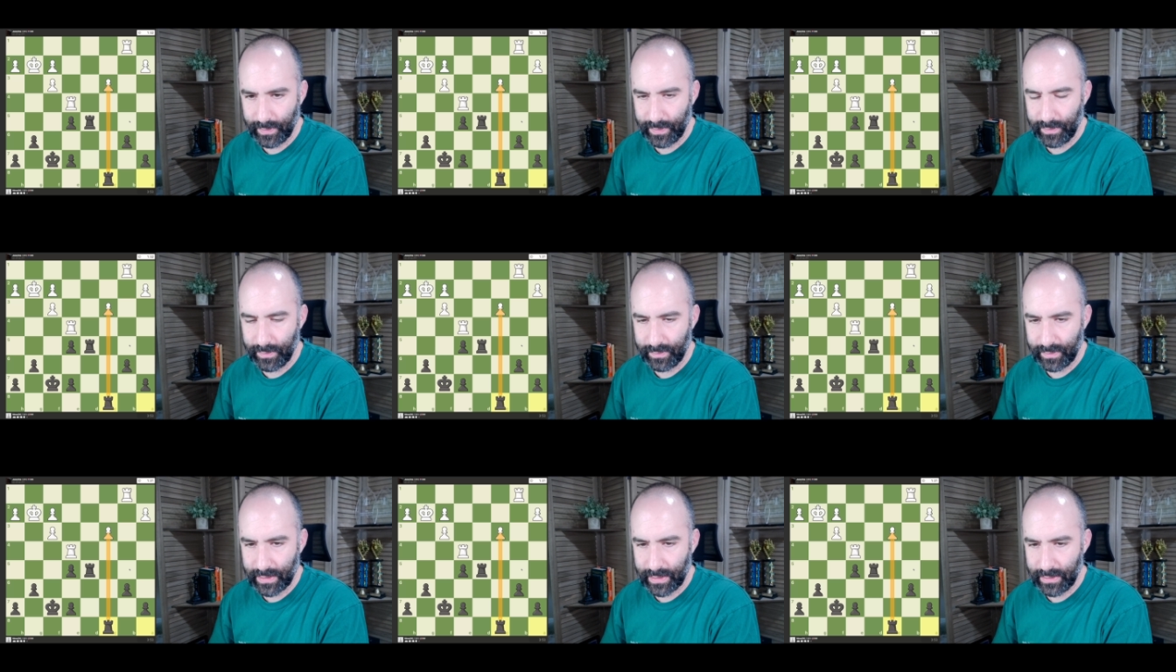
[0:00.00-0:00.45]

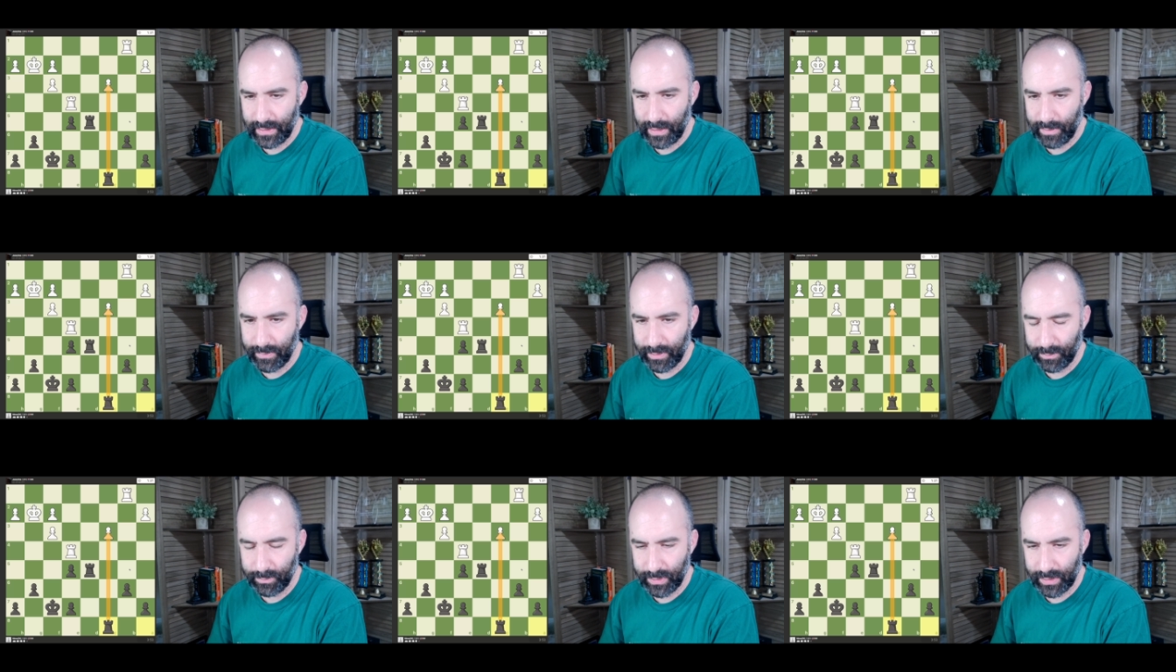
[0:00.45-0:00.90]
this
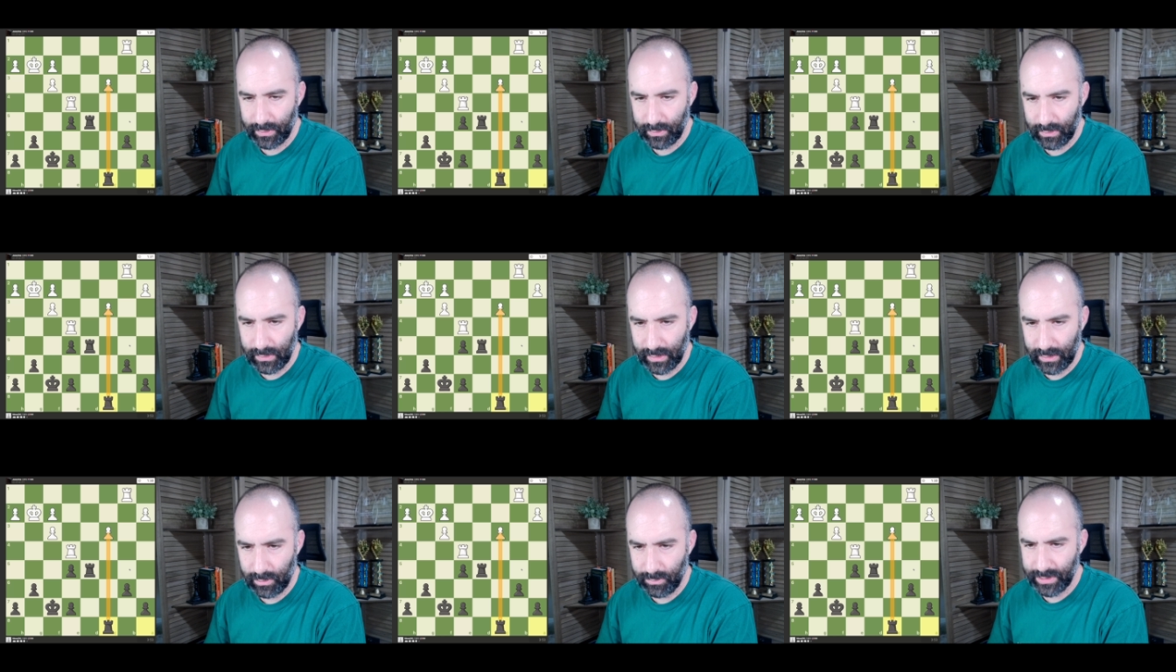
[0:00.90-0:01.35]
endgame has been a
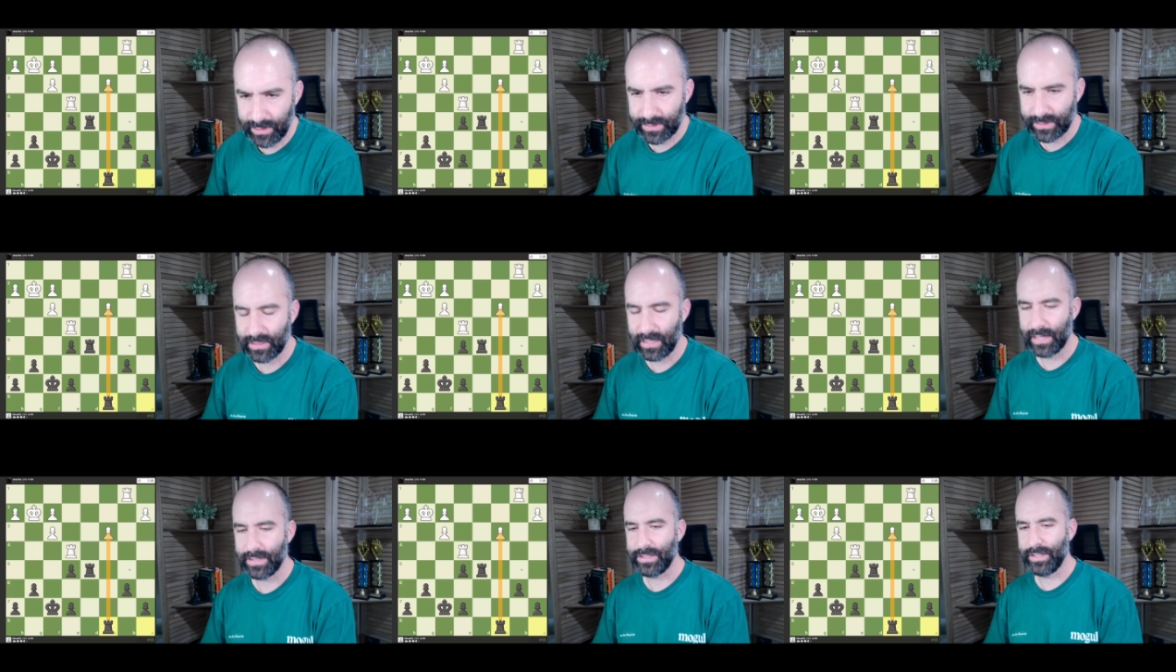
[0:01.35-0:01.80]
little bit
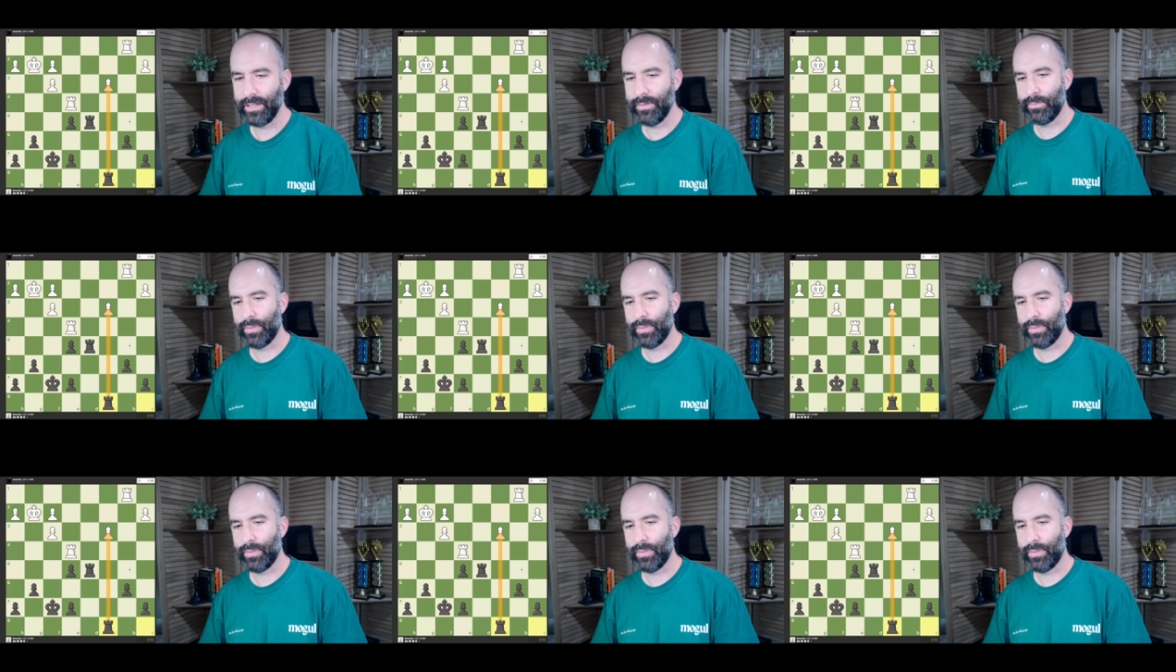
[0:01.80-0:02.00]
sketchy,